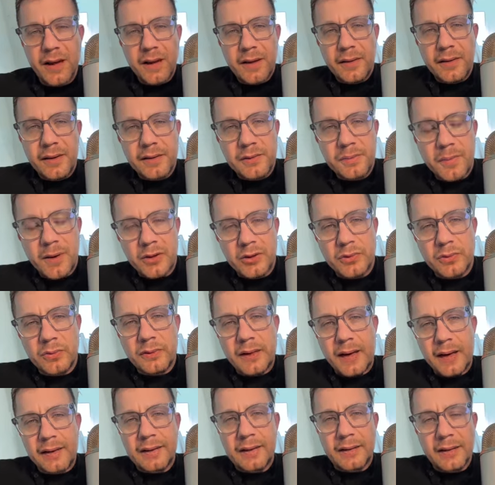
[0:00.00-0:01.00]
This module,
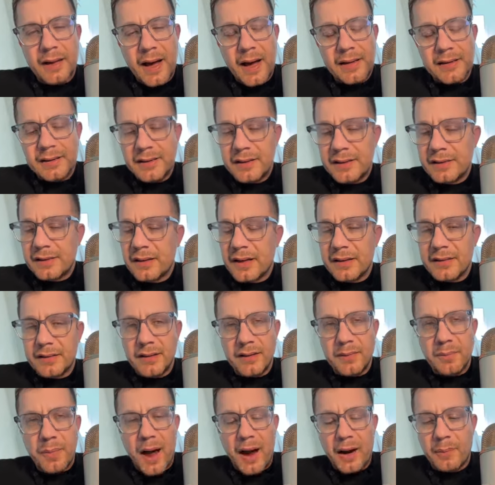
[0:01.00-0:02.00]
like the last,
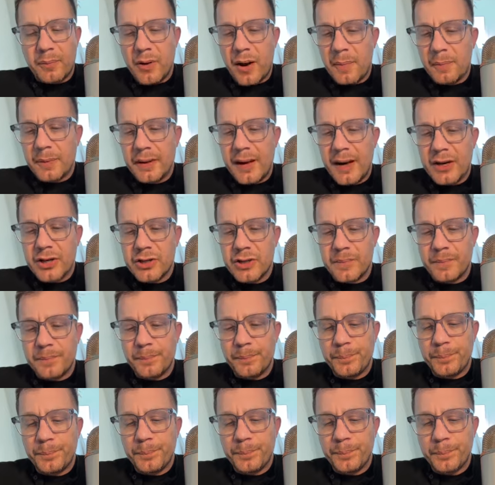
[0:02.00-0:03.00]
discusses backpropagation.
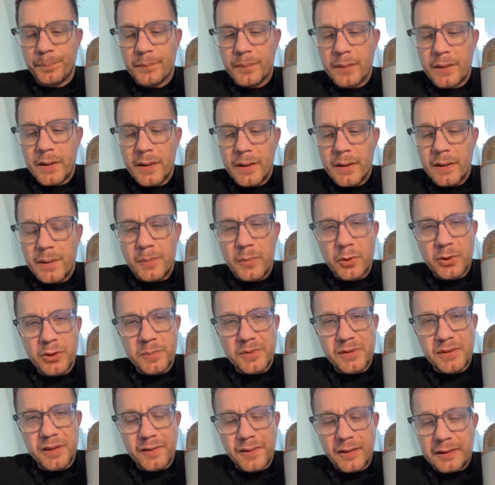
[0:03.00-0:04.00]
More
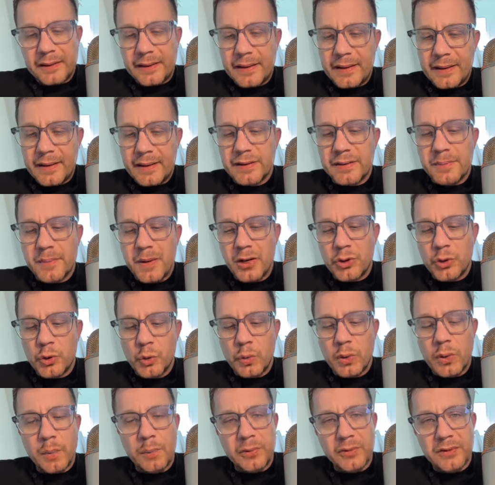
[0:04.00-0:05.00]
specifically, this module
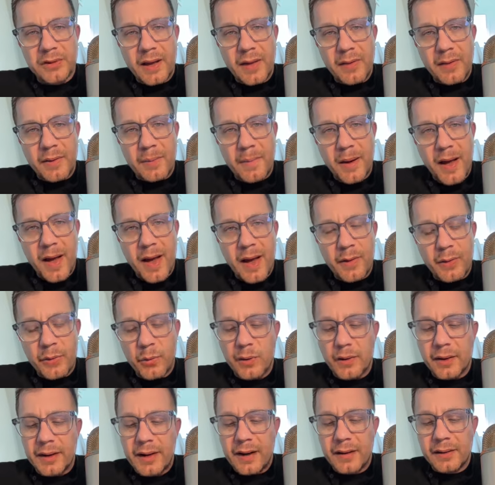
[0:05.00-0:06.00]
will present the math
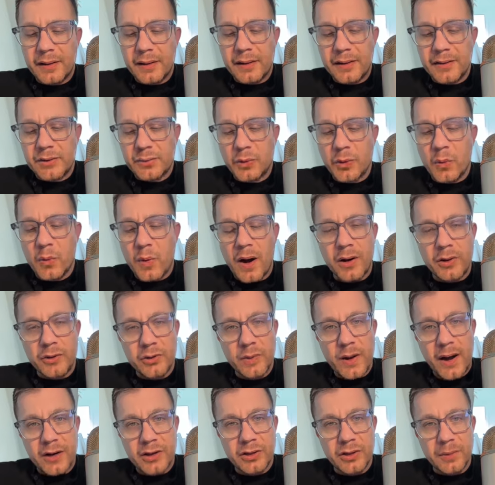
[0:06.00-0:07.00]
or calculus required
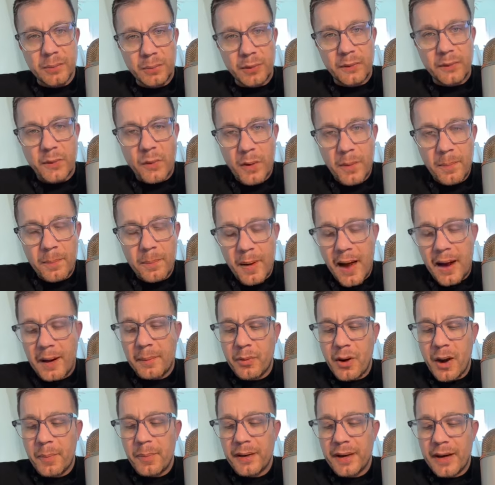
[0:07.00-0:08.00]
to actually perform
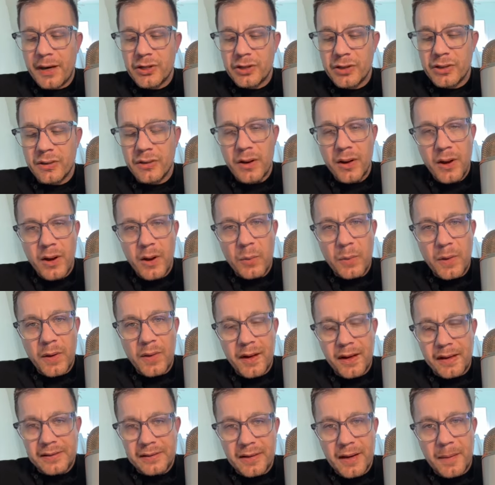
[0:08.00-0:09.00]
backpropagation with
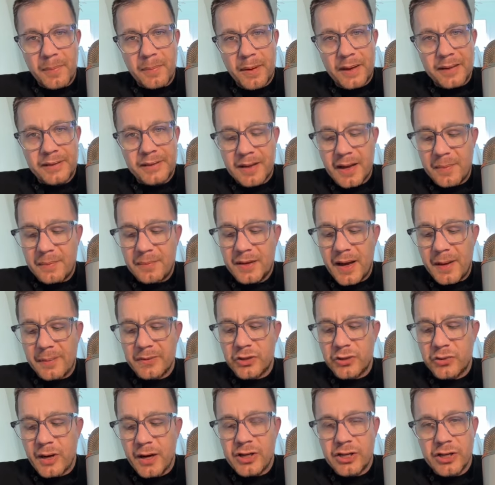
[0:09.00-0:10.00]
a step-by-step
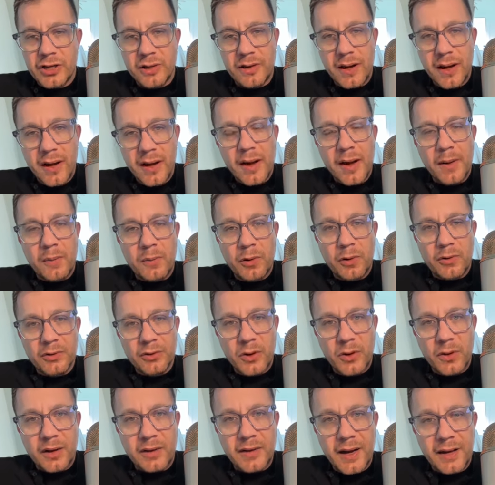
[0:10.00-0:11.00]
demonstration, and we're also
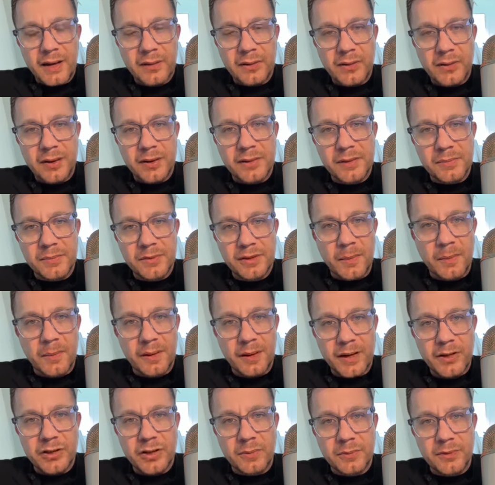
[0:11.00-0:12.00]
going to take a look at some
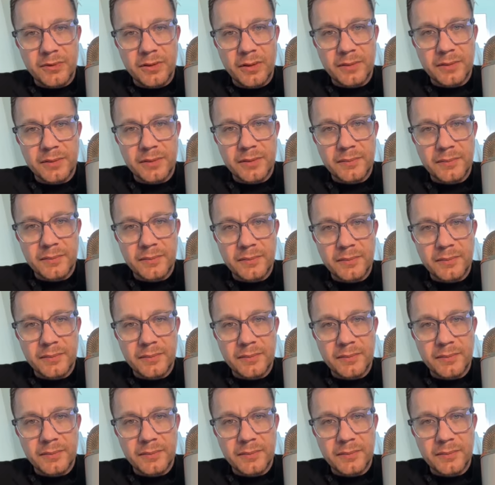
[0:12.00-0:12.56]
simulation results.